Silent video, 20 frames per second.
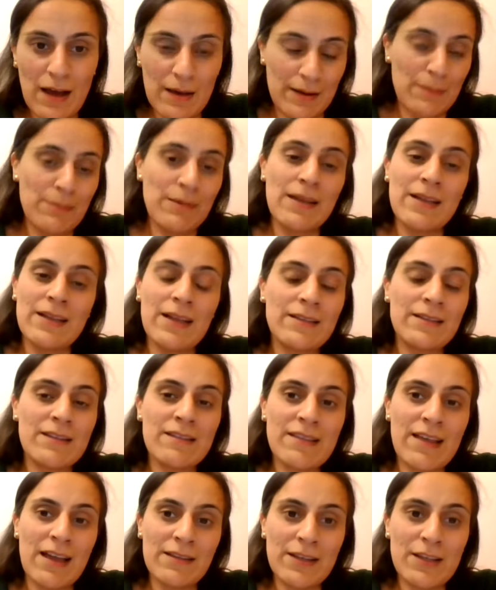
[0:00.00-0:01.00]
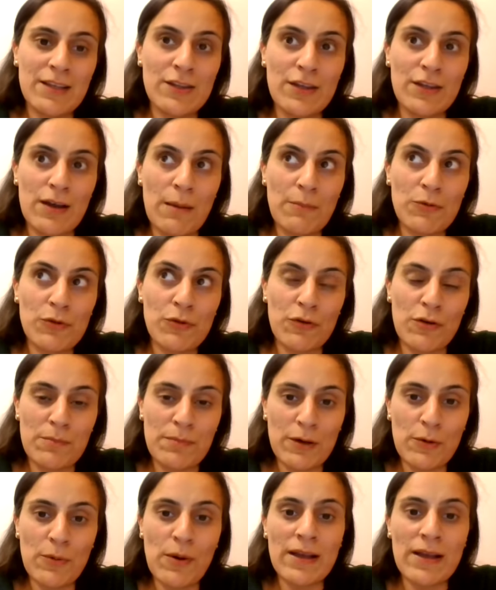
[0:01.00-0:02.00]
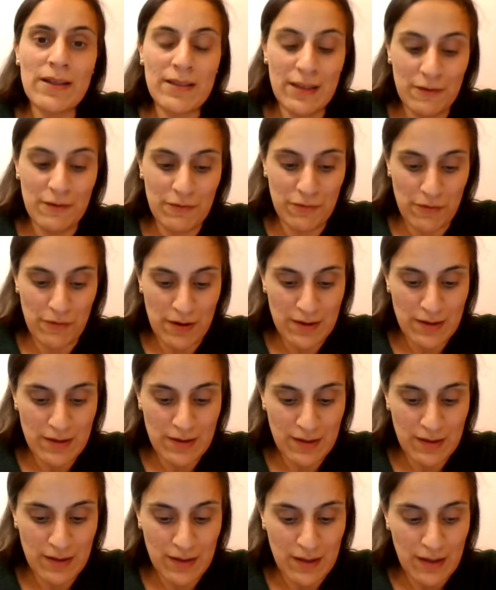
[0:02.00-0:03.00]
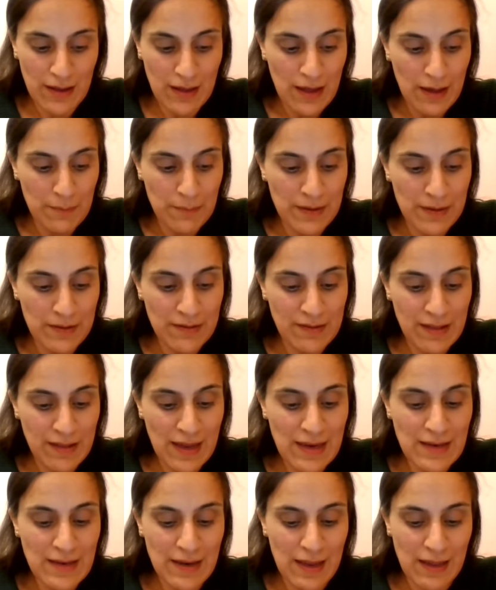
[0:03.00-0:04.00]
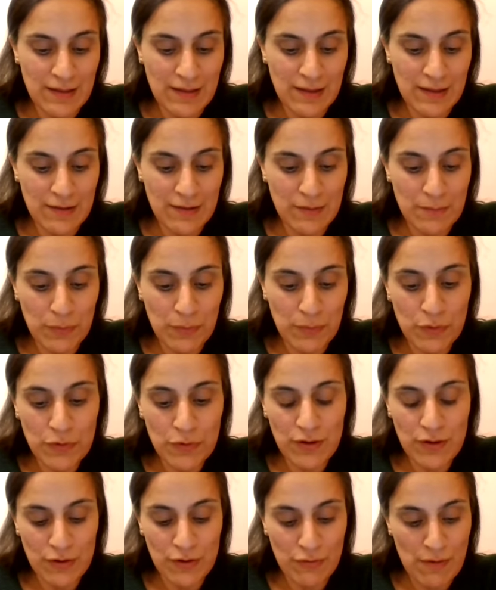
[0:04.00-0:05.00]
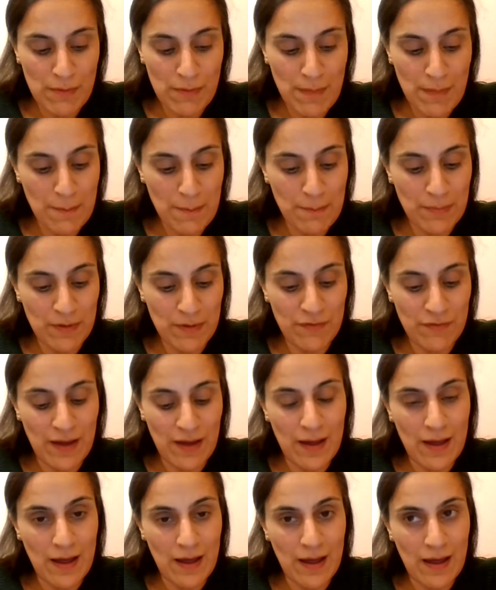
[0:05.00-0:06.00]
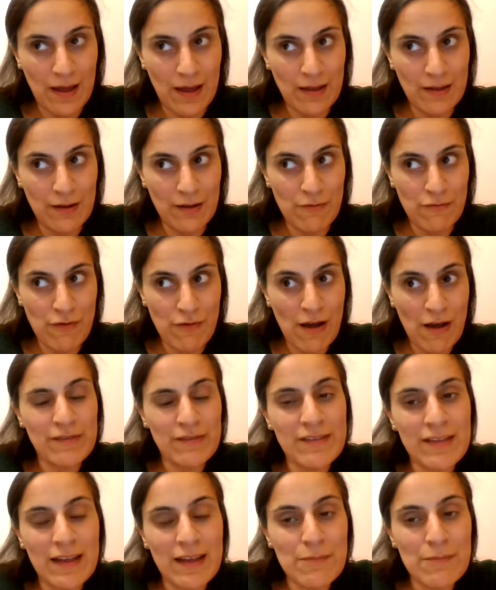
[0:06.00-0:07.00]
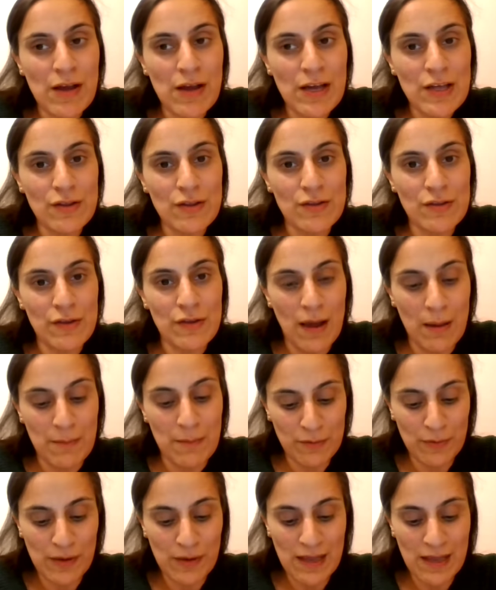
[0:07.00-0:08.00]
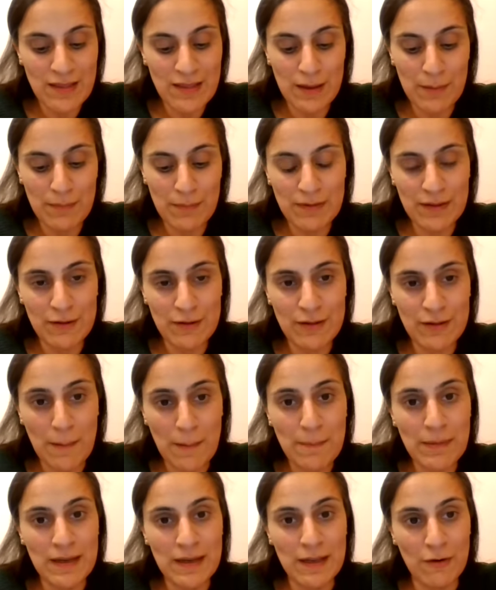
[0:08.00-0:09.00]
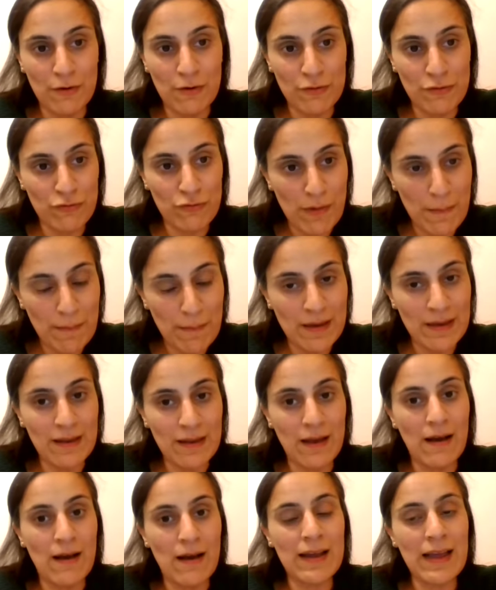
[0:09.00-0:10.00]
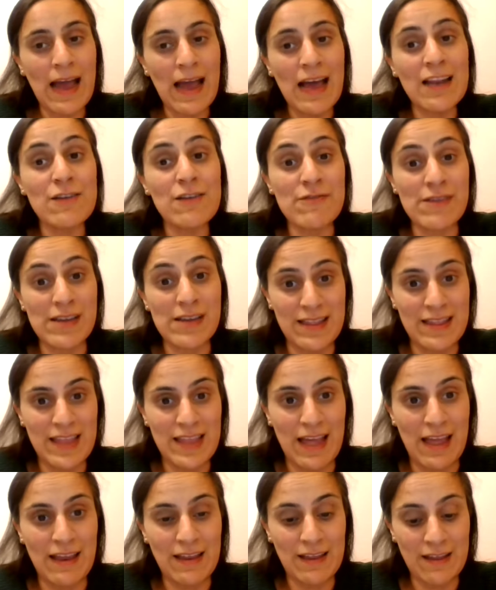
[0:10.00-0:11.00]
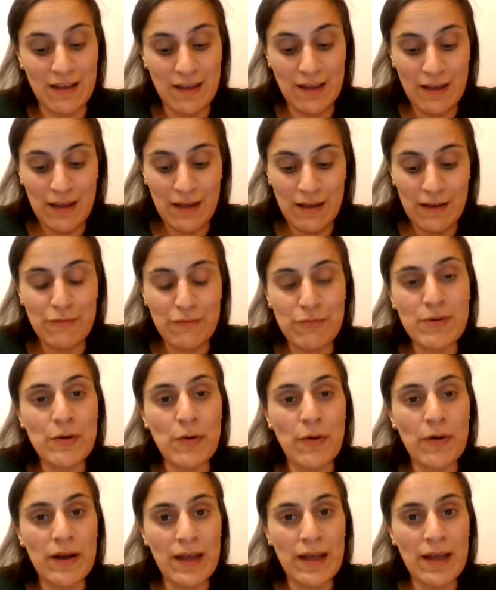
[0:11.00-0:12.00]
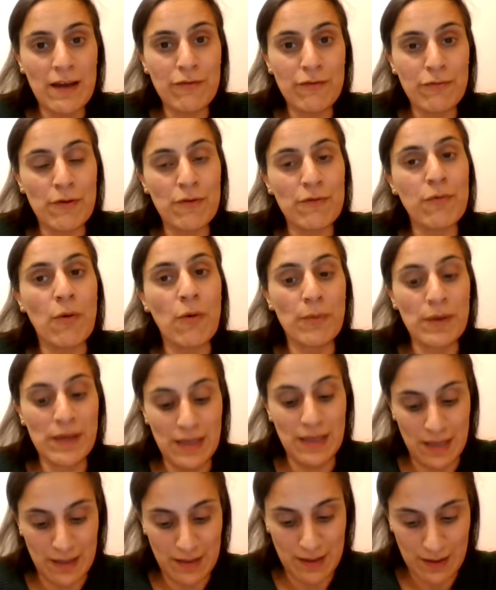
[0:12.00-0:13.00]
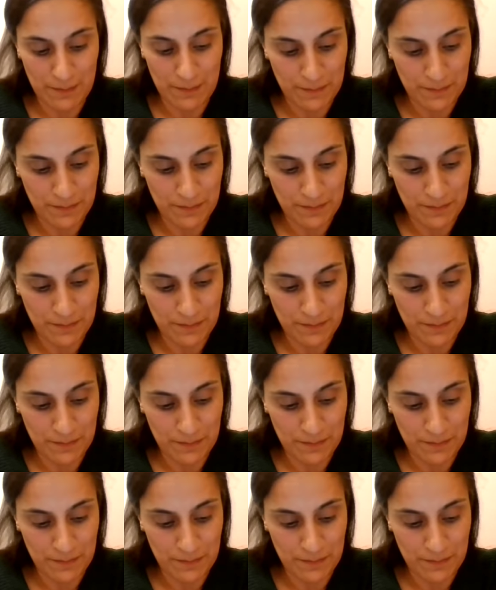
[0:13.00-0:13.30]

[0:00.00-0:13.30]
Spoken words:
I completely understand this year, I'm sure it'd be quite different. But saying that, it's important to remember that around celebration times, we end up doubling or tripling our calorie intake if we're not careful with what we eat.